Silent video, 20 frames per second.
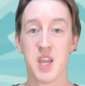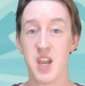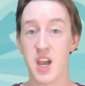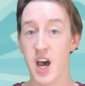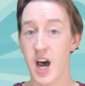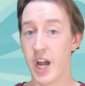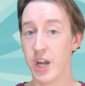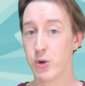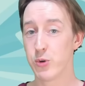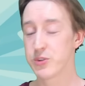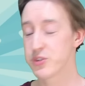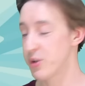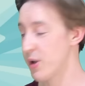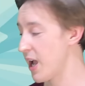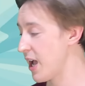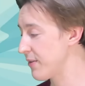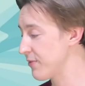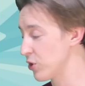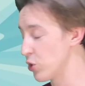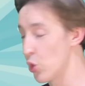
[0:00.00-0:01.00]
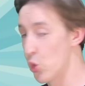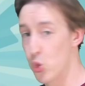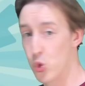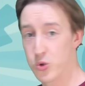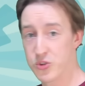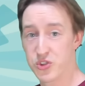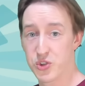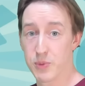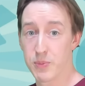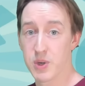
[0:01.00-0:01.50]
I also have an
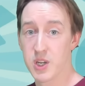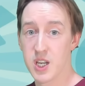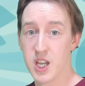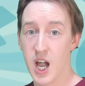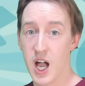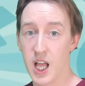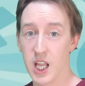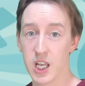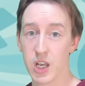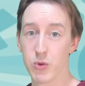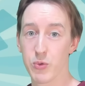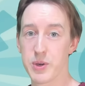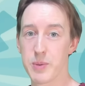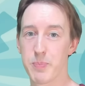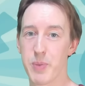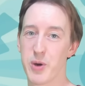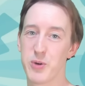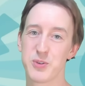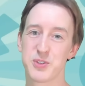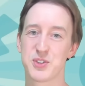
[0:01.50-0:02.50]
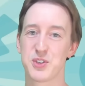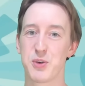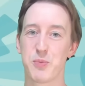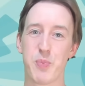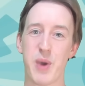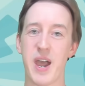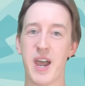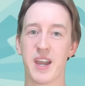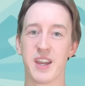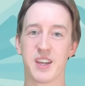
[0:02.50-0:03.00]
awesome colouring poster
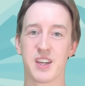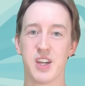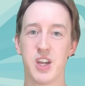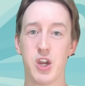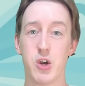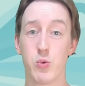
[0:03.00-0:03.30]
pack,